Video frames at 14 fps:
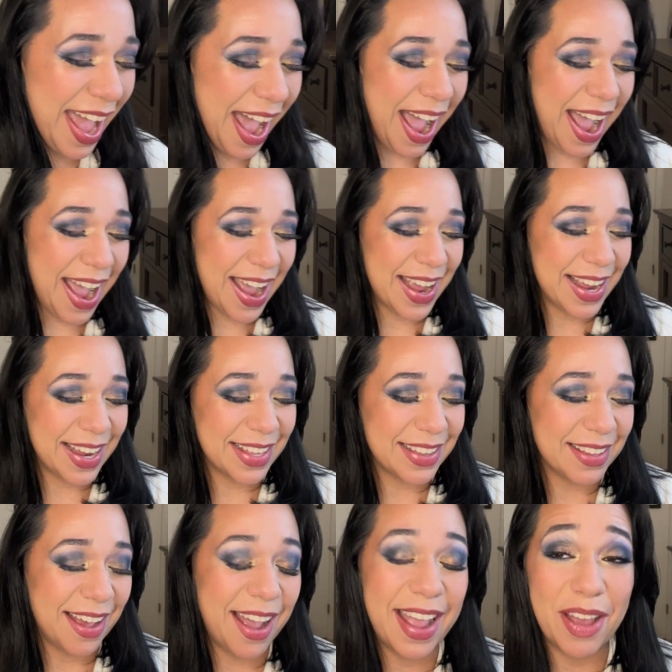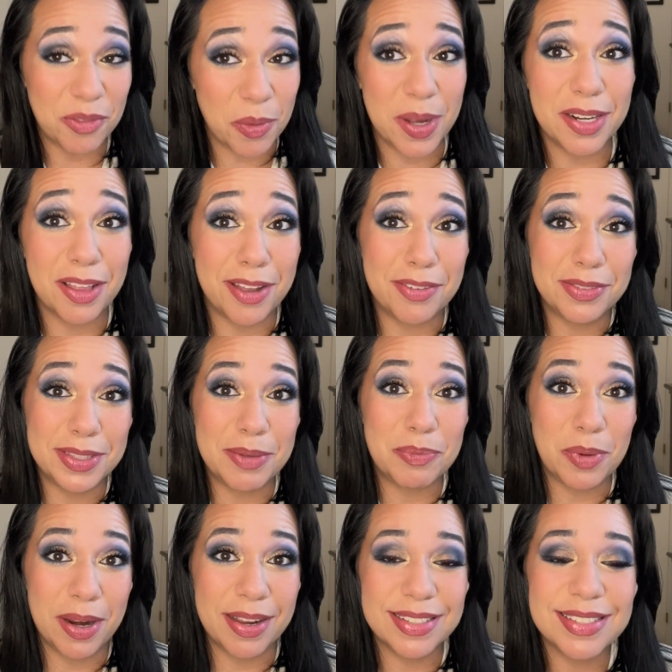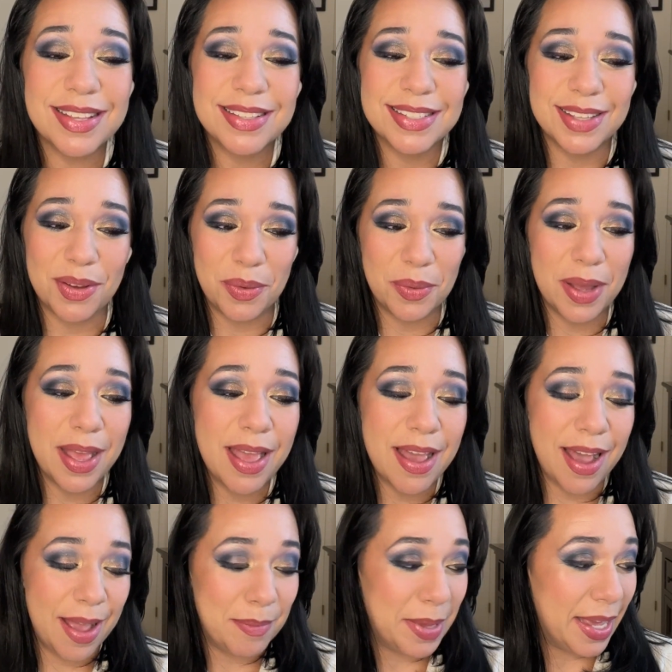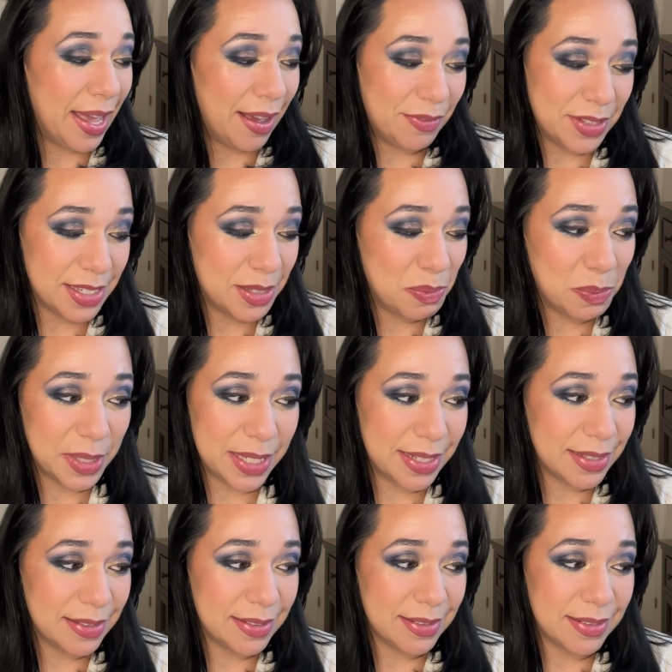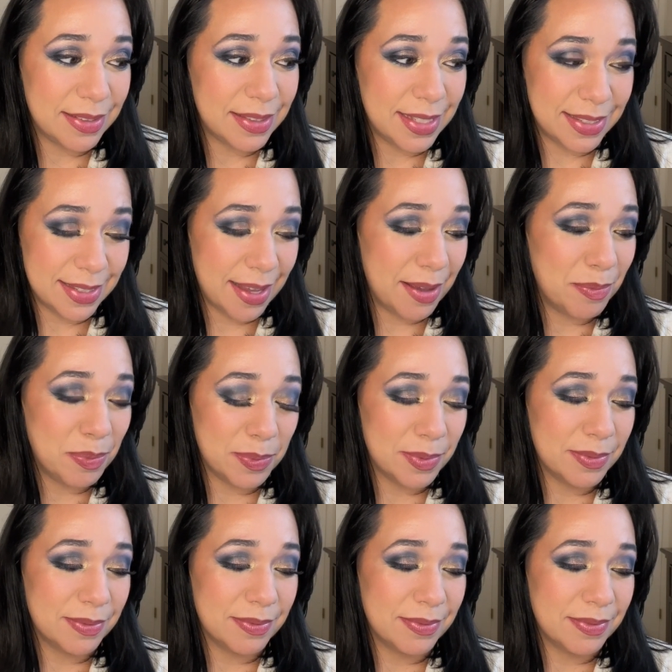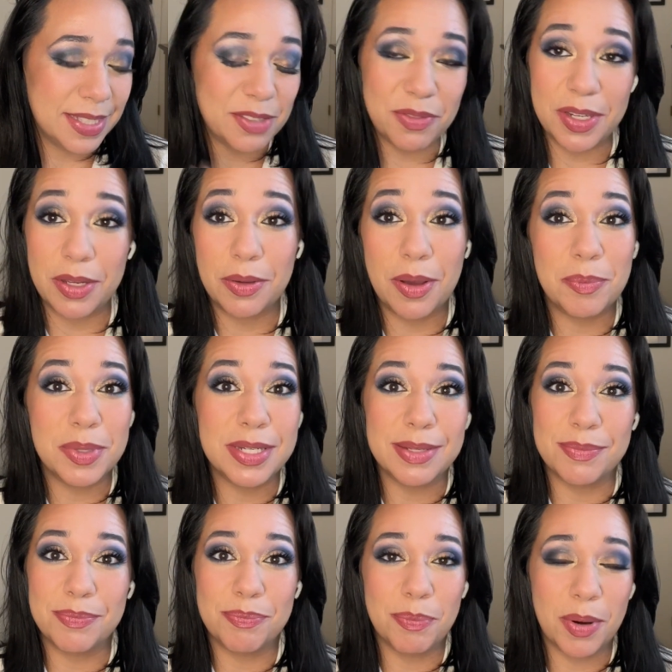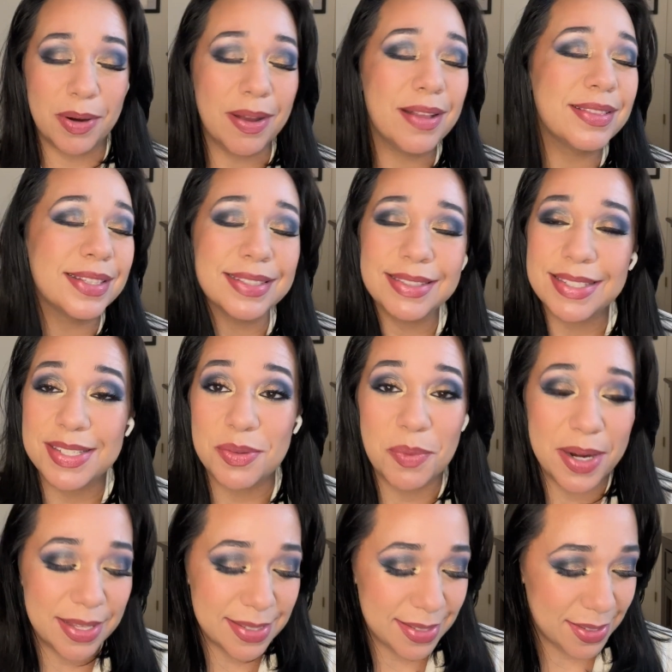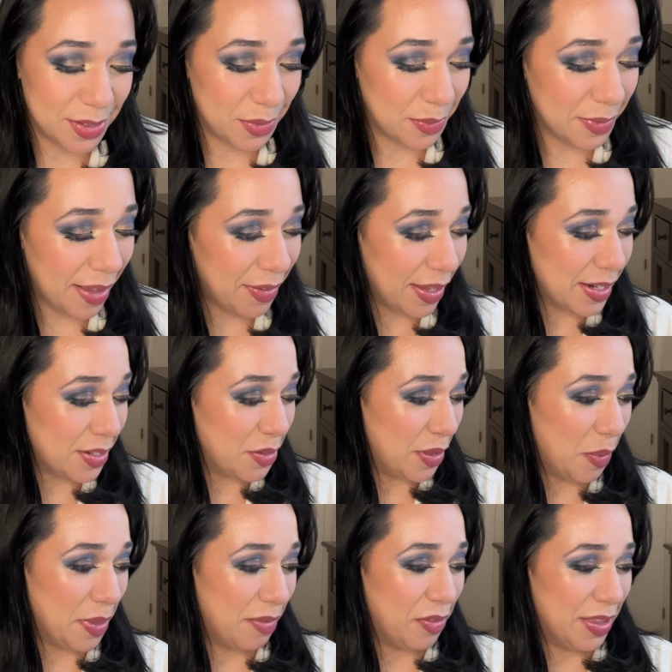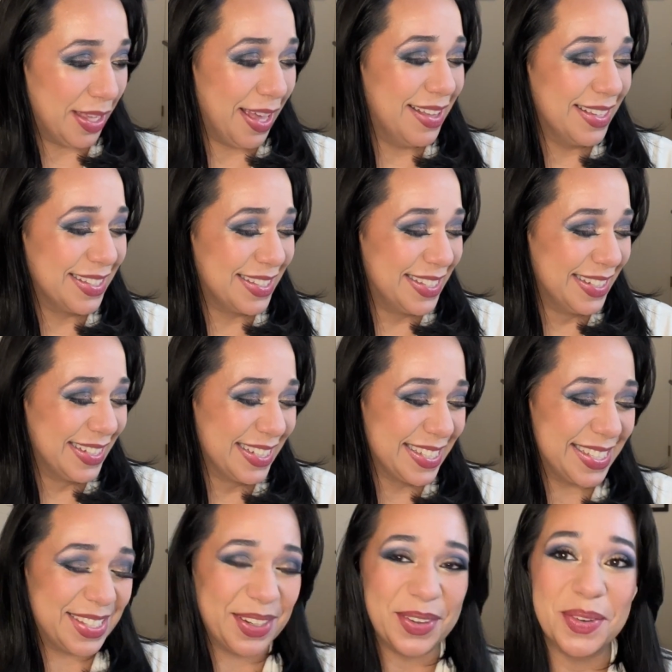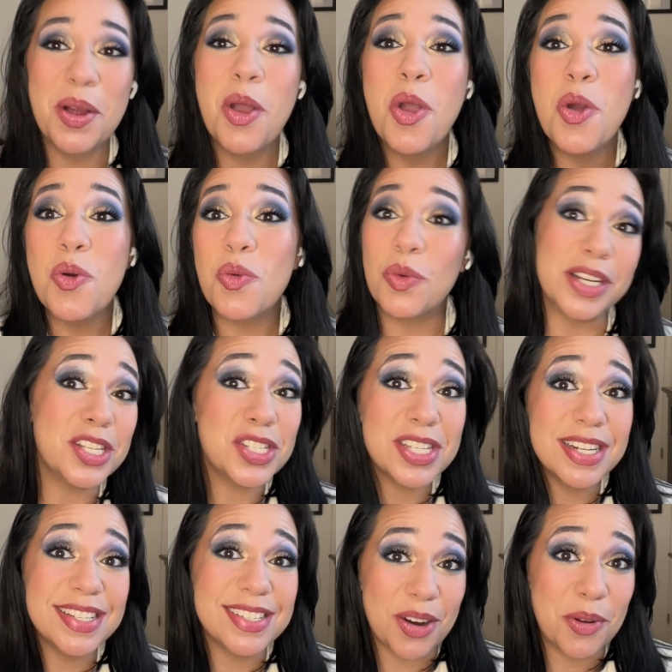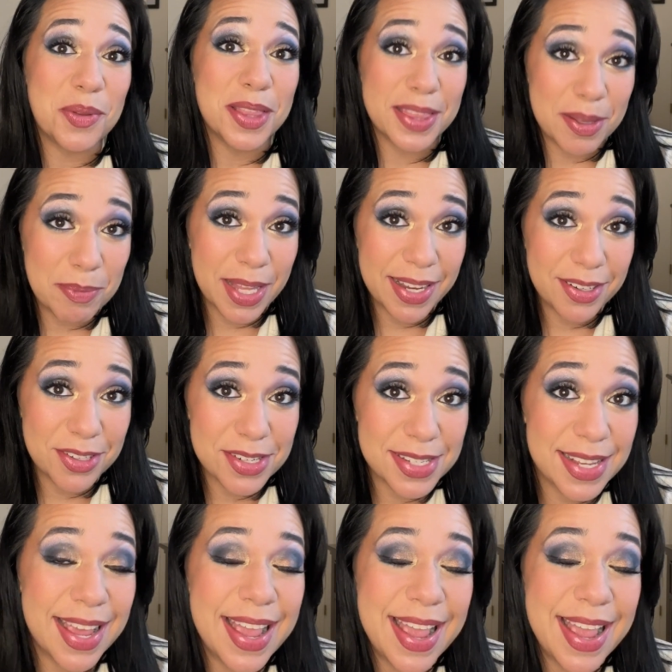I have quite a lot of lip products, so I may have to split this video up into part. Like, listen, what else is new? I've had to do that with everything else. So we're just gonna start with lip liners